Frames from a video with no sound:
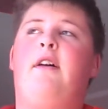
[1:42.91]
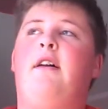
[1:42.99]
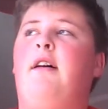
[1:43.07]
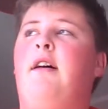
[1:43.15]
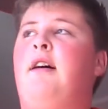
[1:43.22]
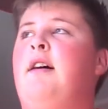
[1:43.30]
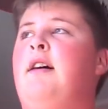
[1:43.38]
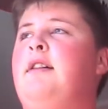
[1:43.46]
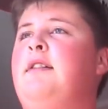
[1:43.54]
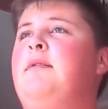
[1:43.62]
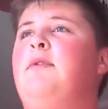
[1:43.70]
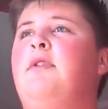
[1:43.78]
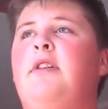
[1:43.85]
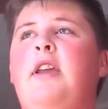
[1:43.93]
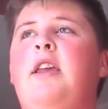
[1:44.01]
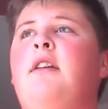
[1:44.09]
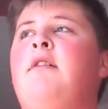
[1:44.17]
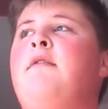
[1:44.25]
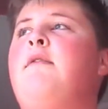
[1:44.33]
Uh,
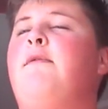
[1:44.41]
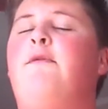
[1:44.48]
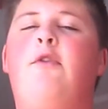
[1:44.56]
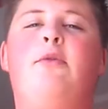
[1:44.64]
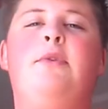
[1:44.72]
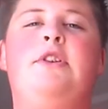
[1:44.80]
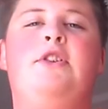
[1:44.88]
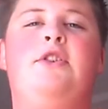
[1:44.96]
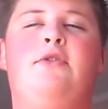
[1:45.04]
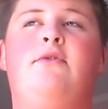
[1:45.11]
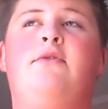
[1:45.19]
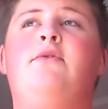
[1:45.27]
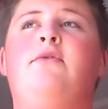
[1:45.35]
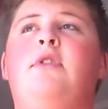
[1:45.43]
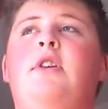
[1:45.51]
looking forward to